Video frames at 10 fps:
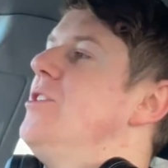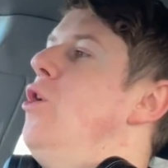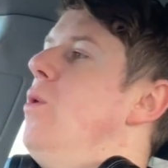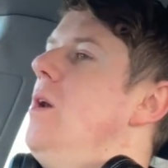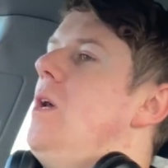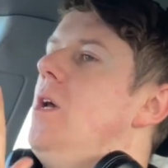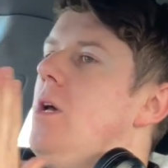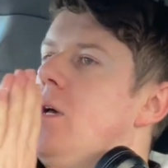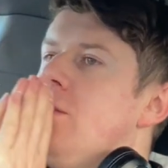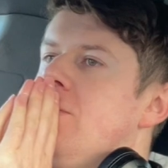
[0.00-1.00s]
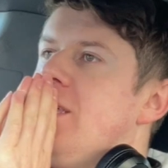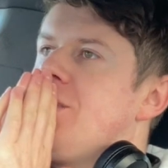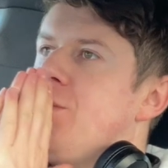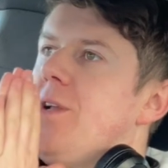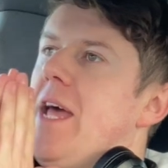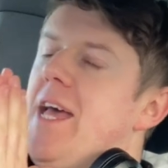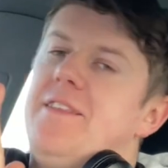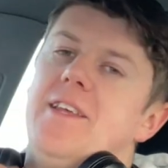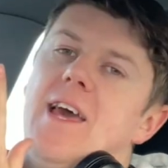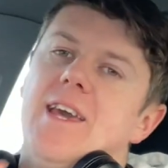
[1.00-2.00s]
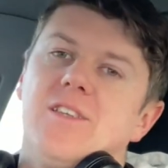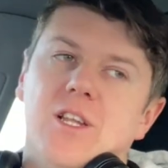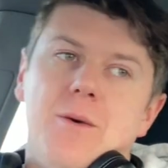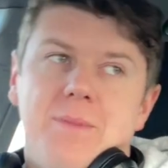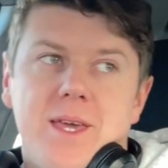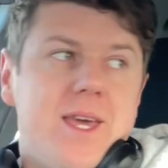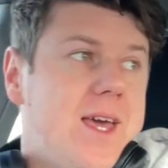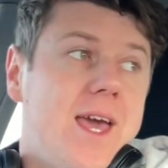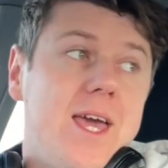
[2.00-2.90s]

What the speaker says: So this one today is going to be